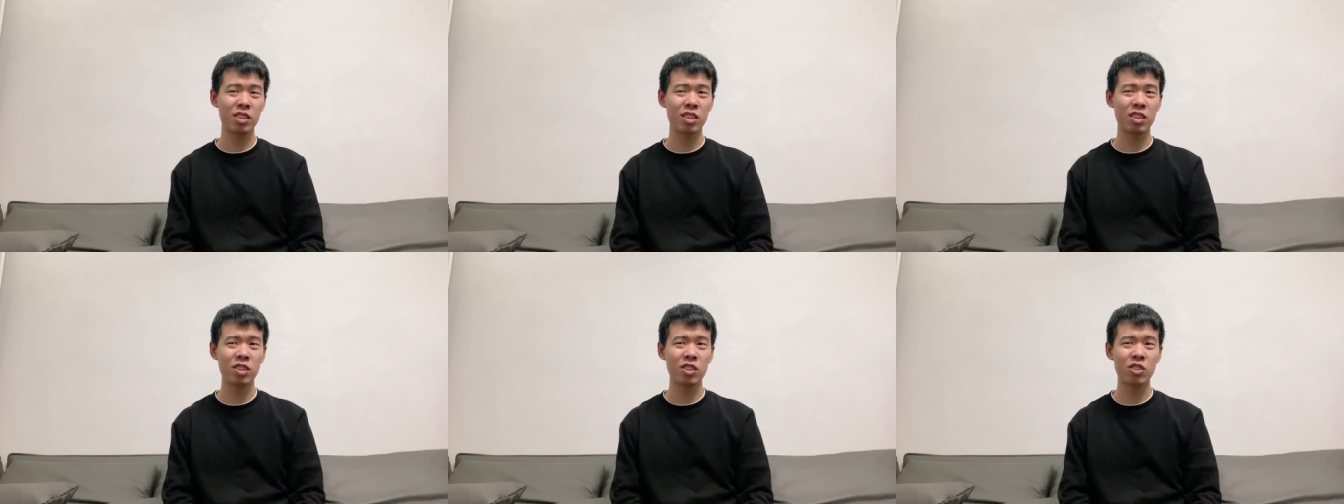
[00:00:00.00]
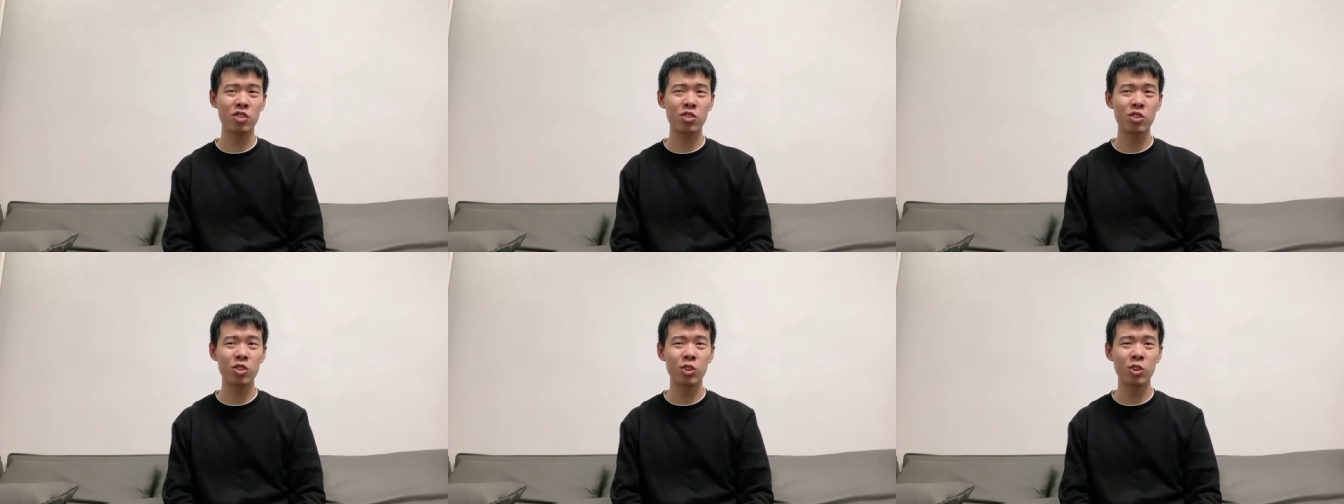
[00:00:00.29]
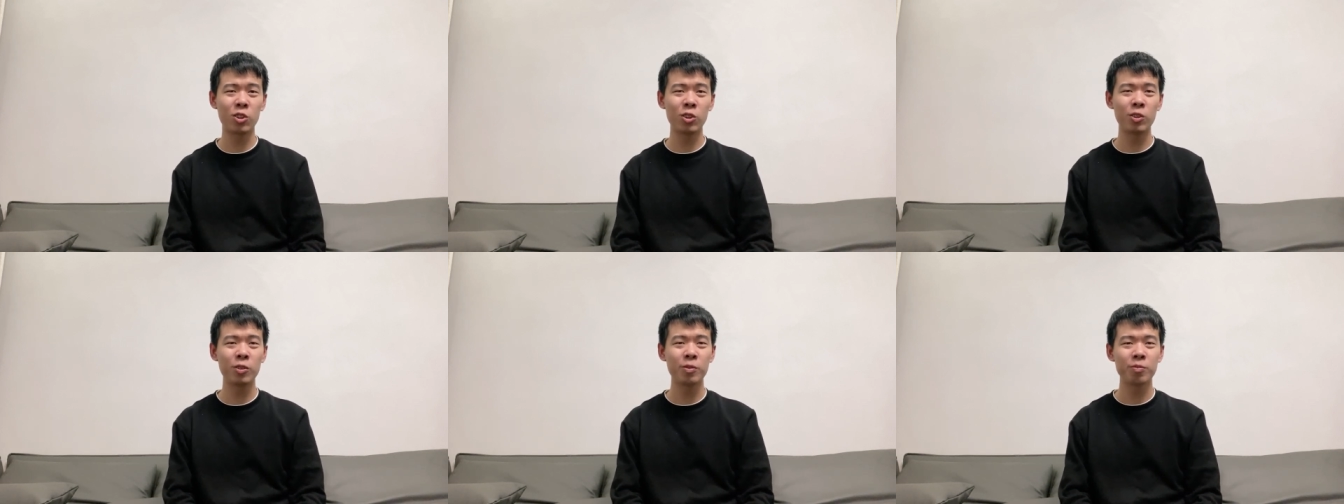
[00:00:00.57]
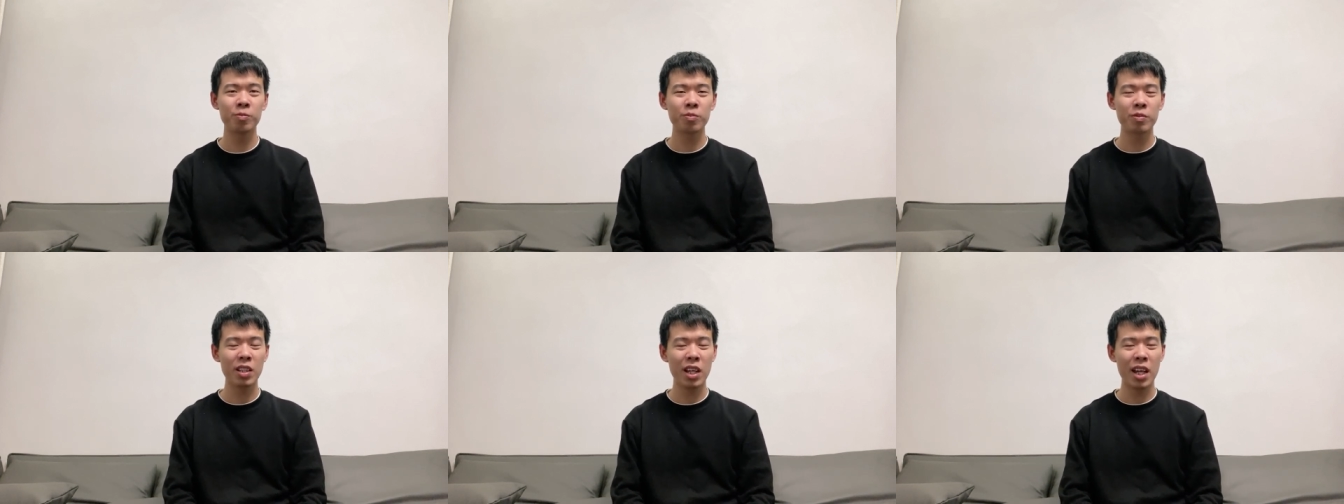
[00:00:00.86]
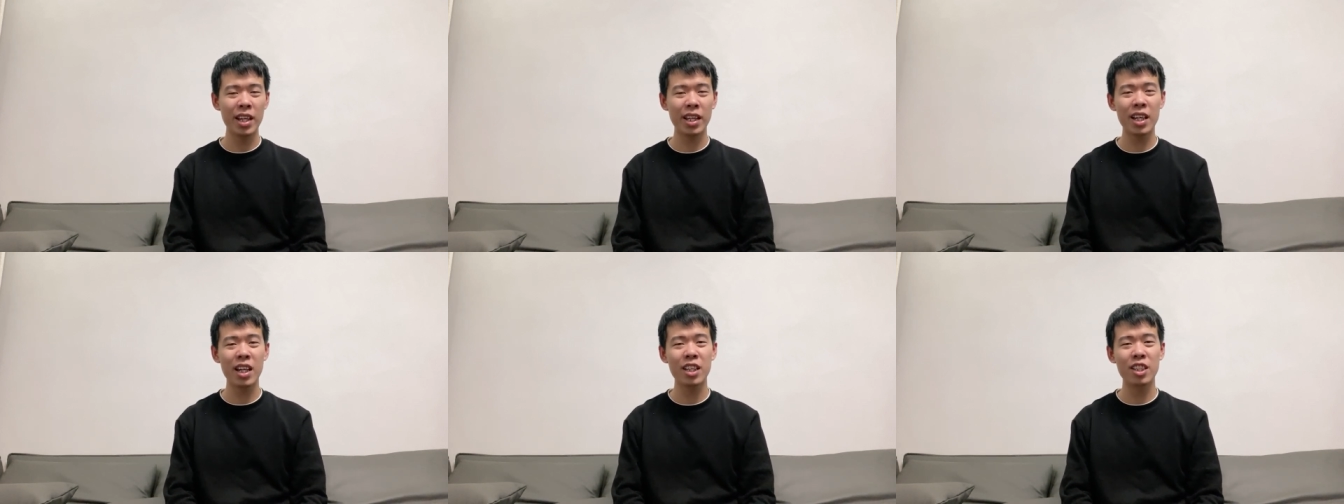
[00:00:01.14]
so
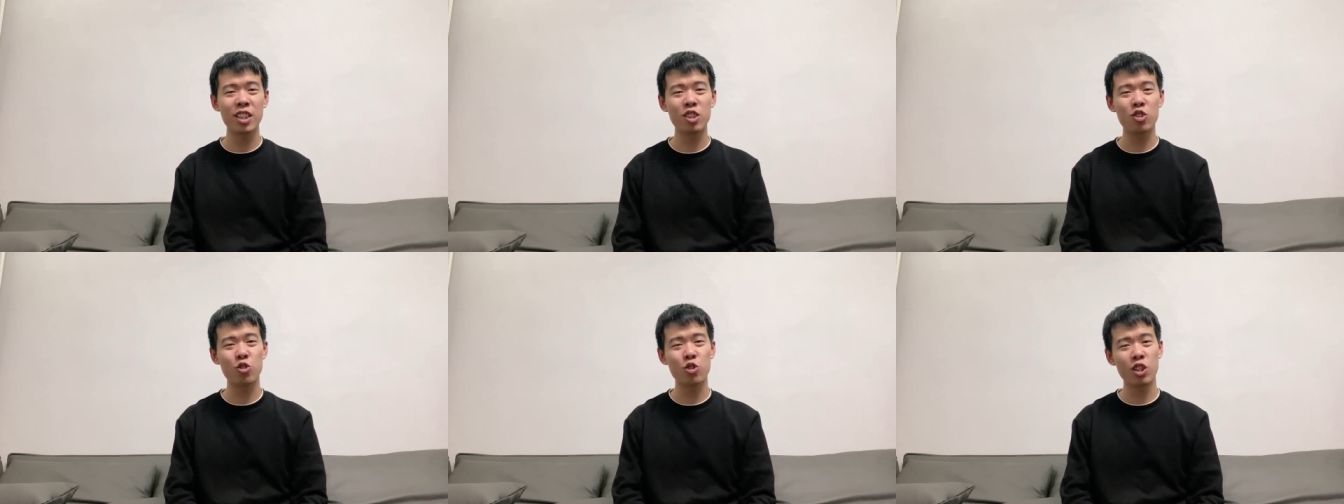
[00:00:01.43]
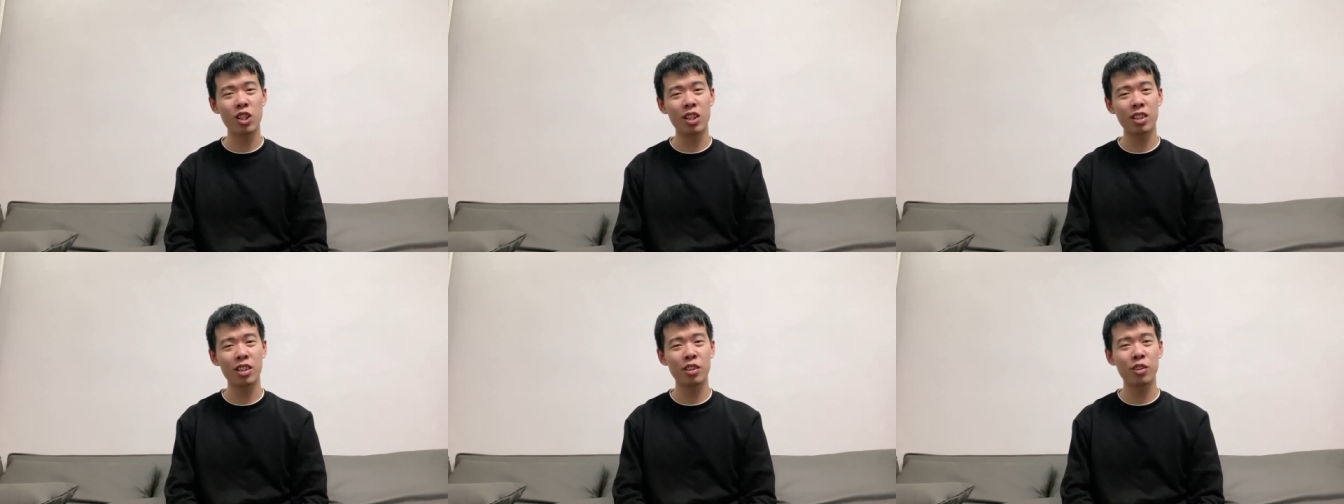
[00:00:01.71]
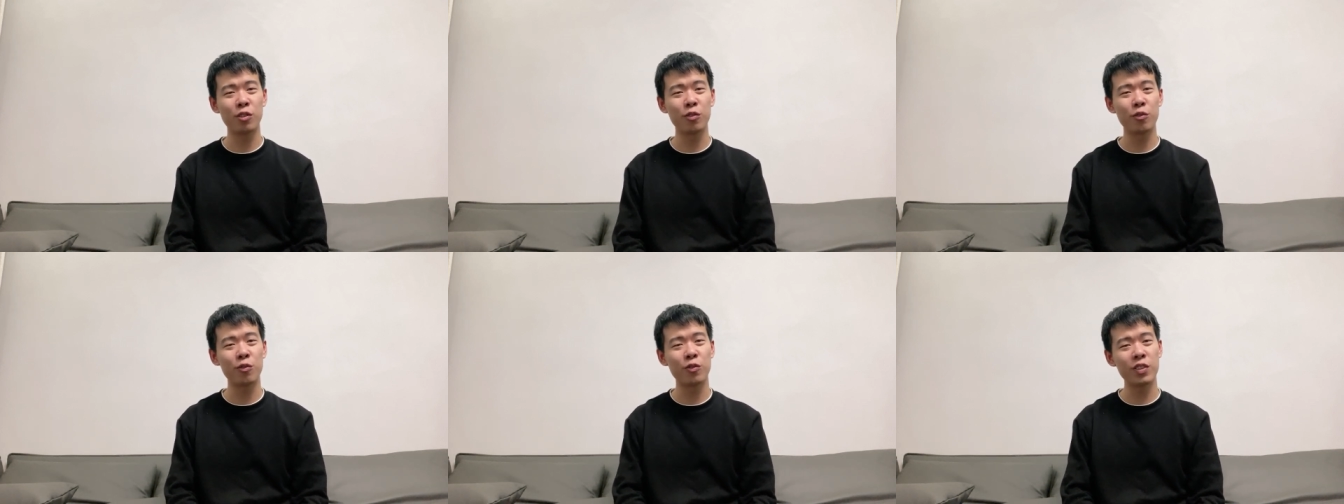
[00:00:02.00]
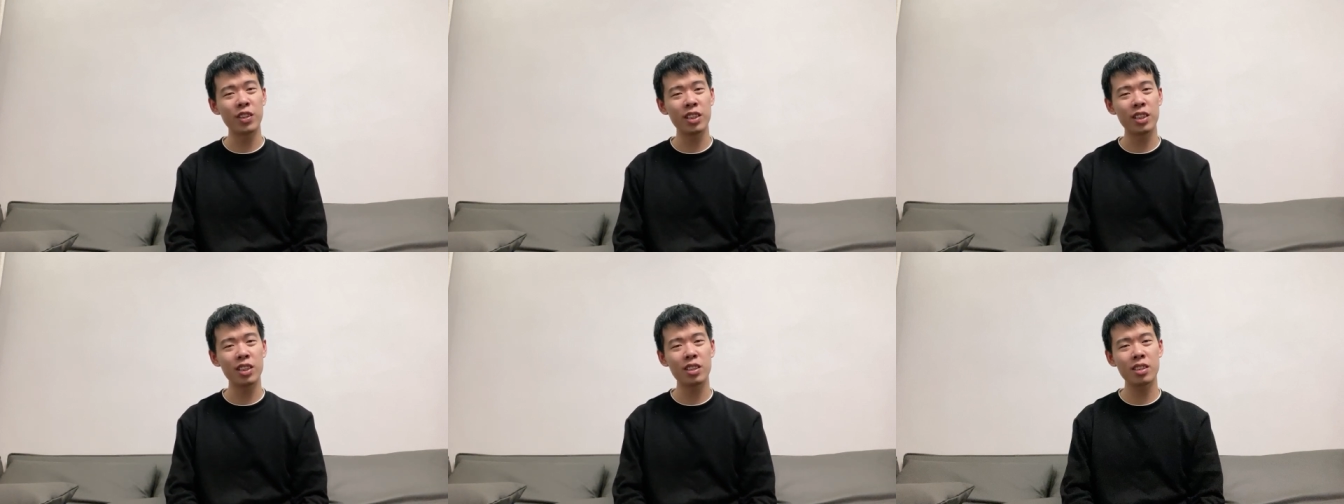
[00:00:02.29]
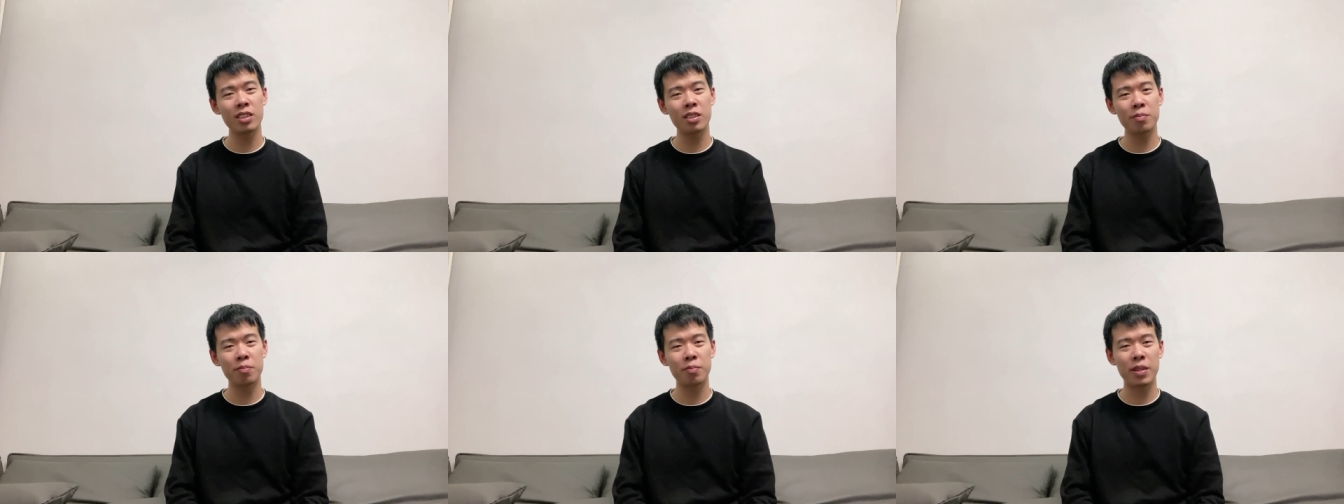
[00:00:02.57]
I can enjoy the convenient